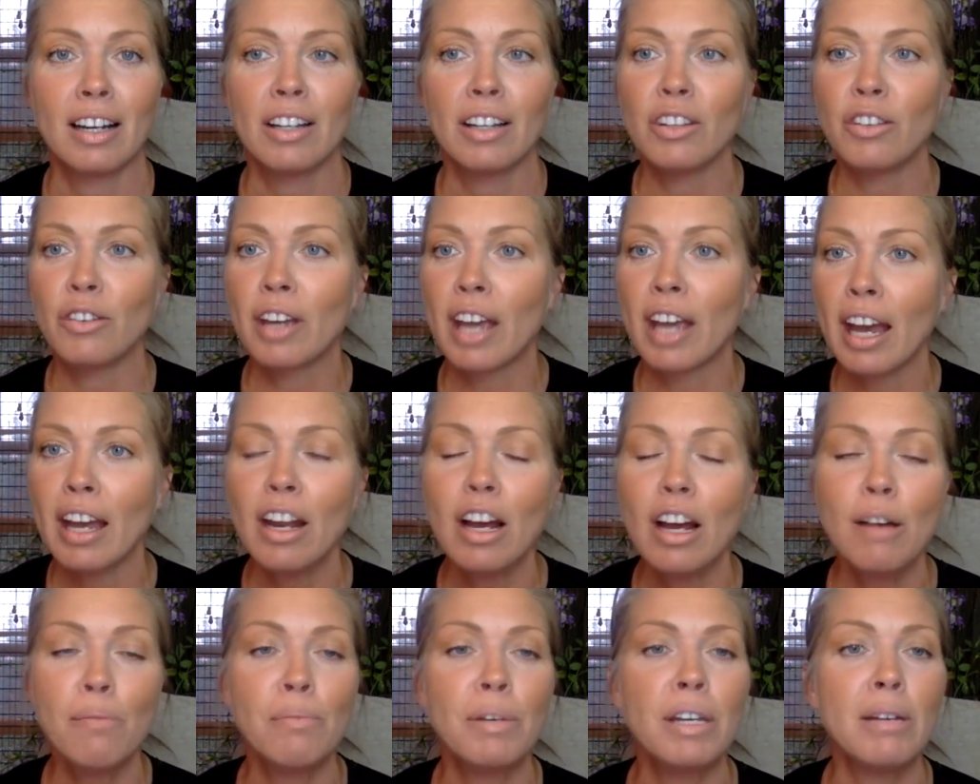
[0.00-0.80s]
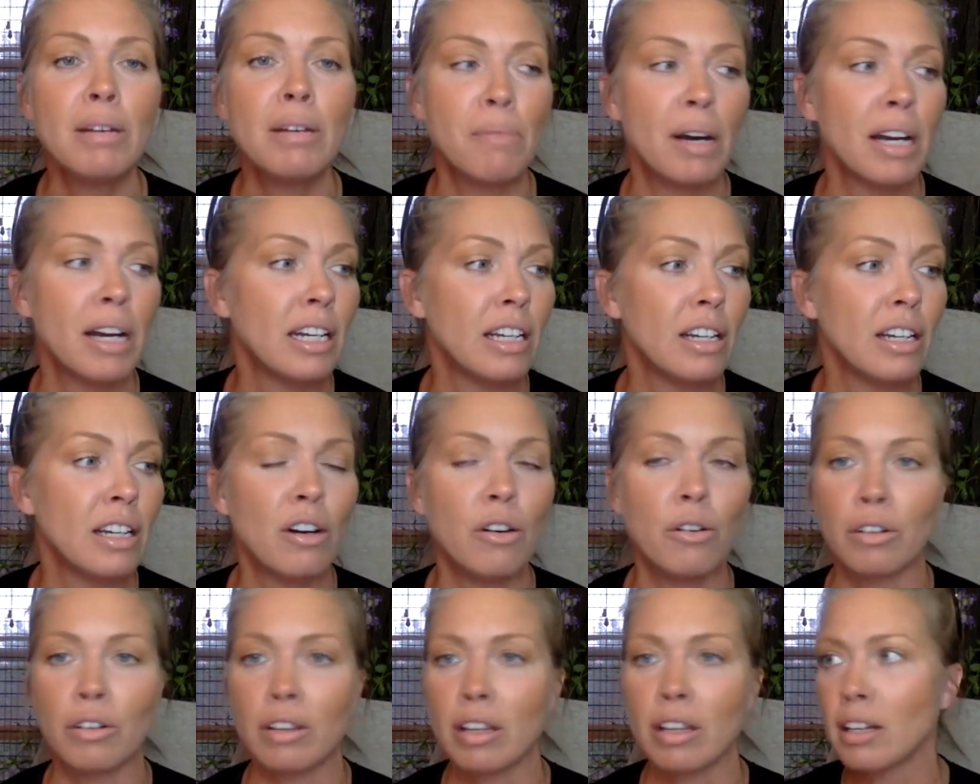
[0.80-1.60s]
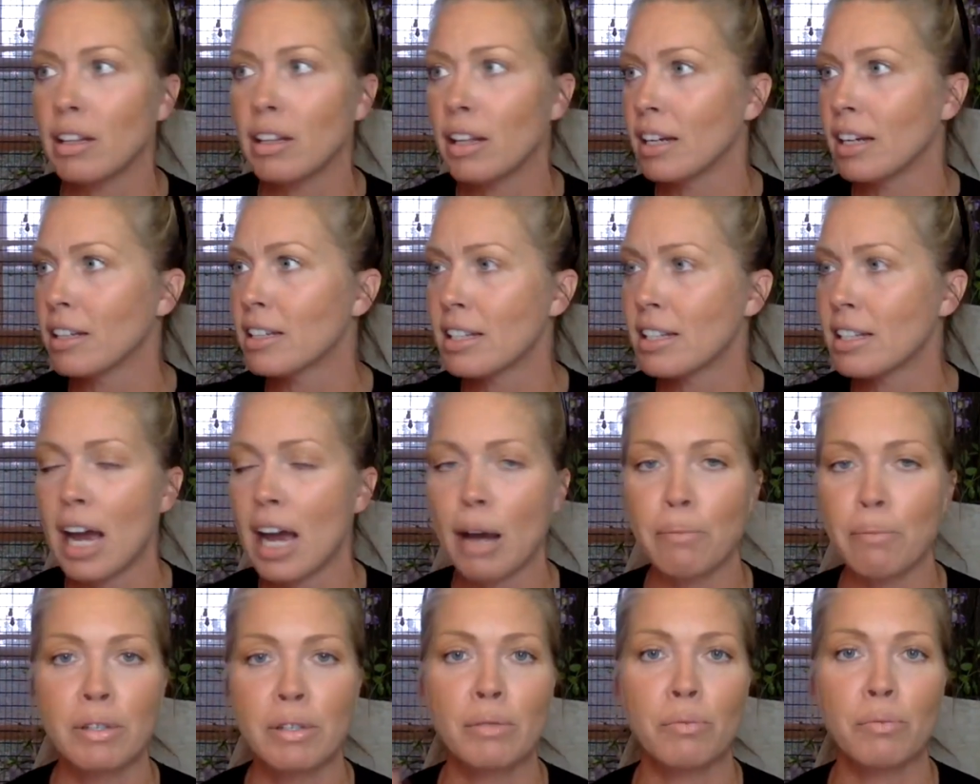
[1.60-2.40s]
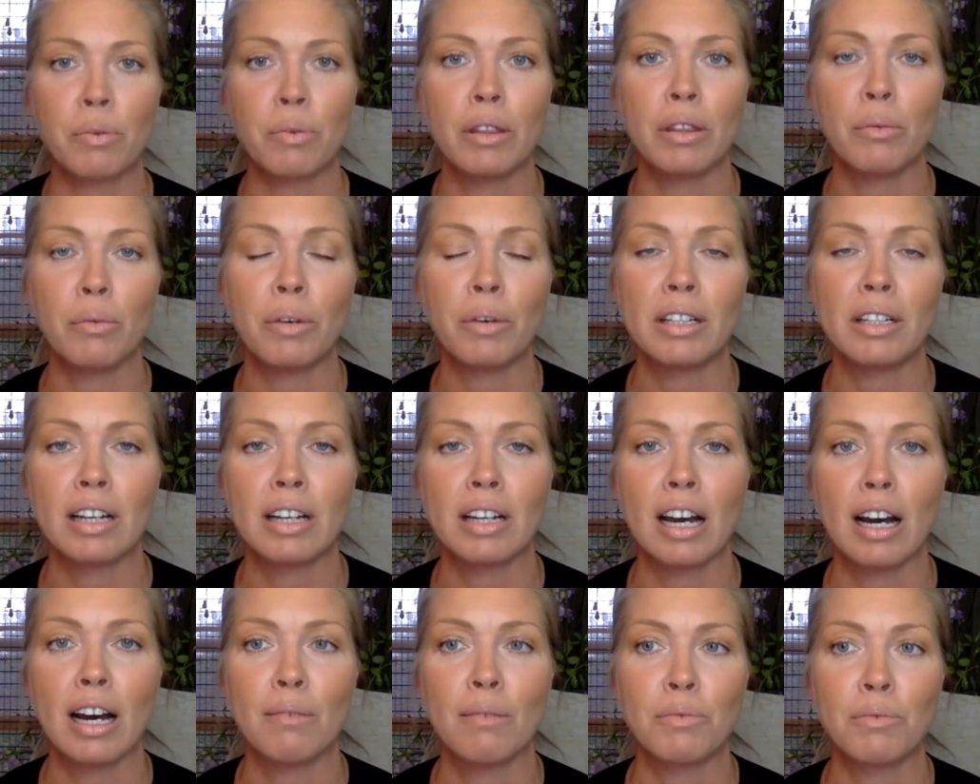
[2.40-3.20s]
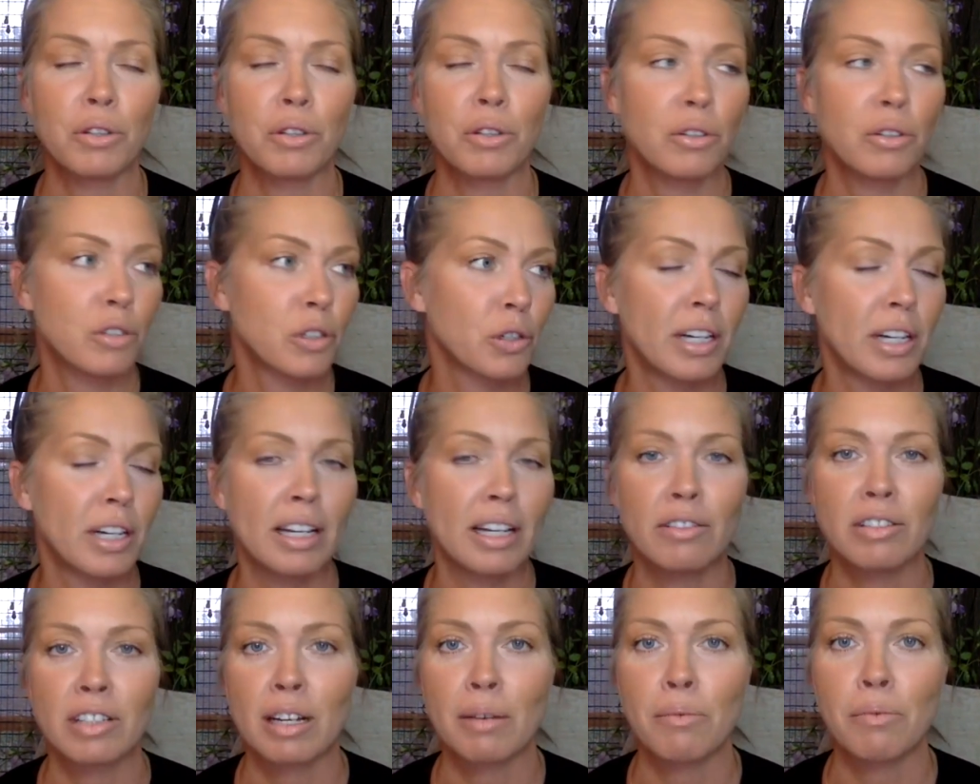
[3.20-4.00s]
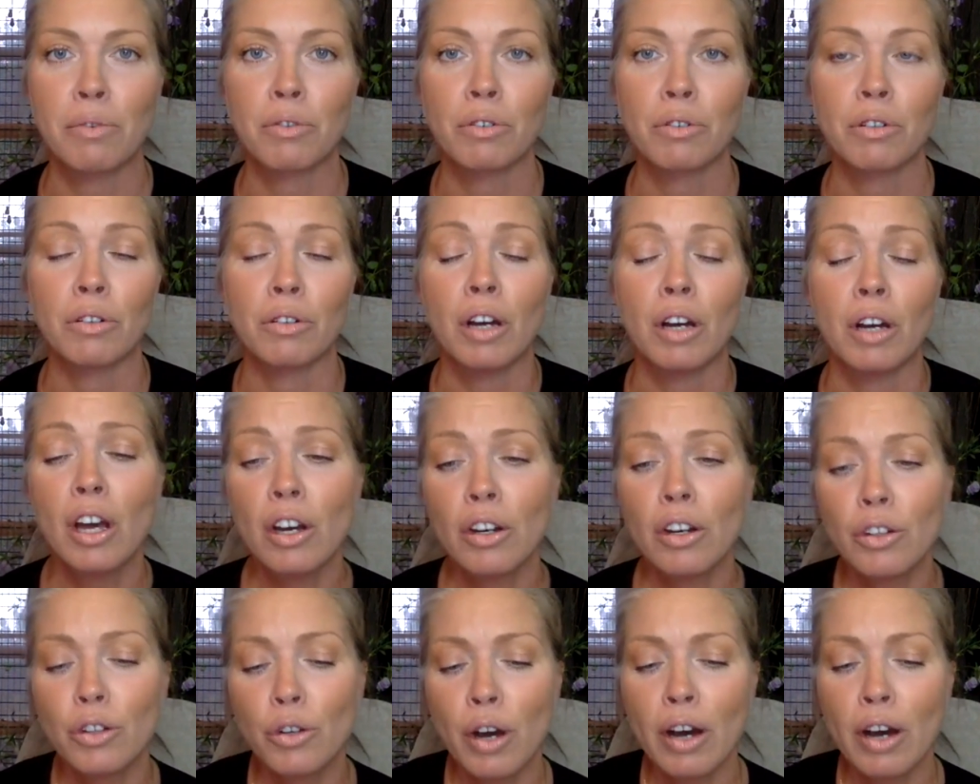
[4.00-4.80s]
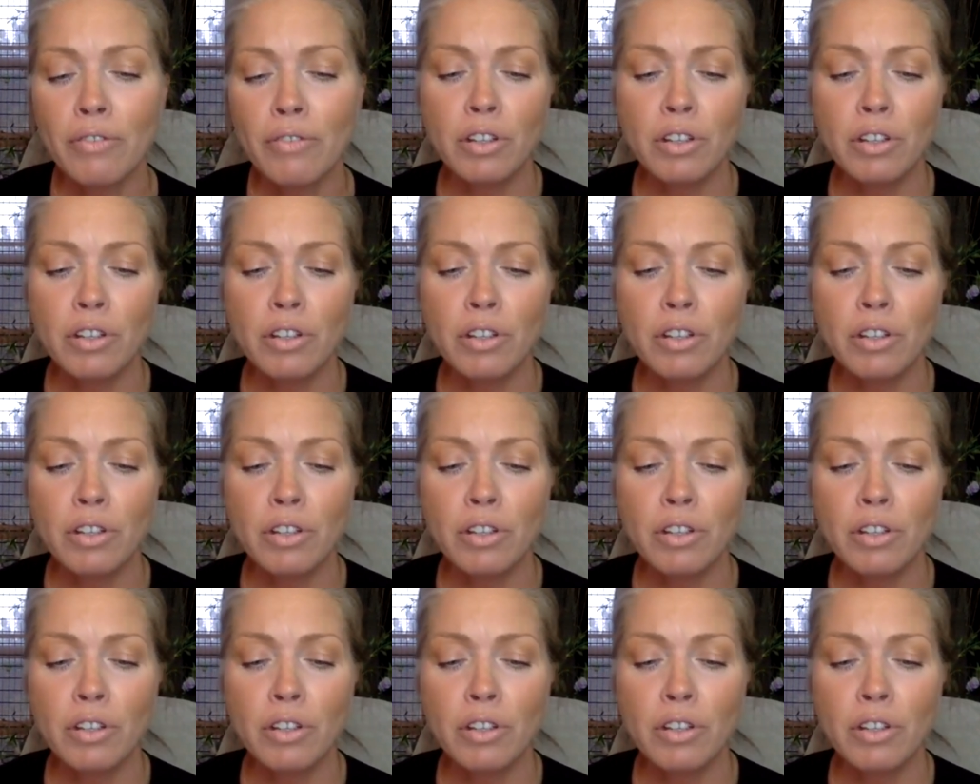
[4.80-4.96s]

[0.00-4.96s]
You cannot be a mighty oak that like snaps when the wind comes or the tornadoes come through. You have